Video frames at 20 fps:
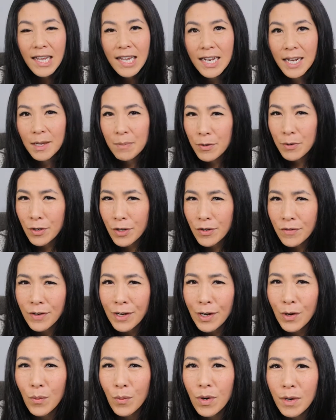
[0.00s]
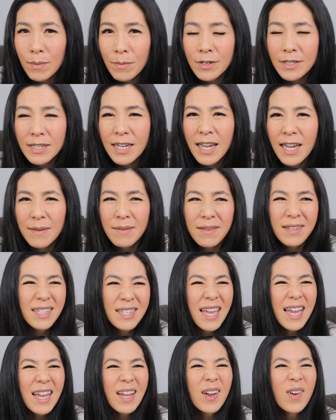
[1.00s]
can I poke your finger one more time? He's
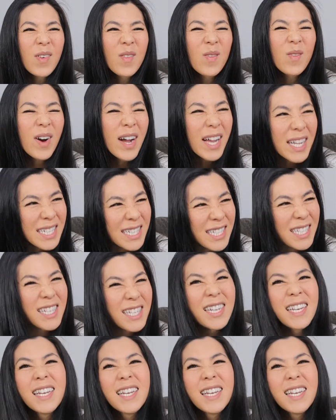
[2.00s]
like, what?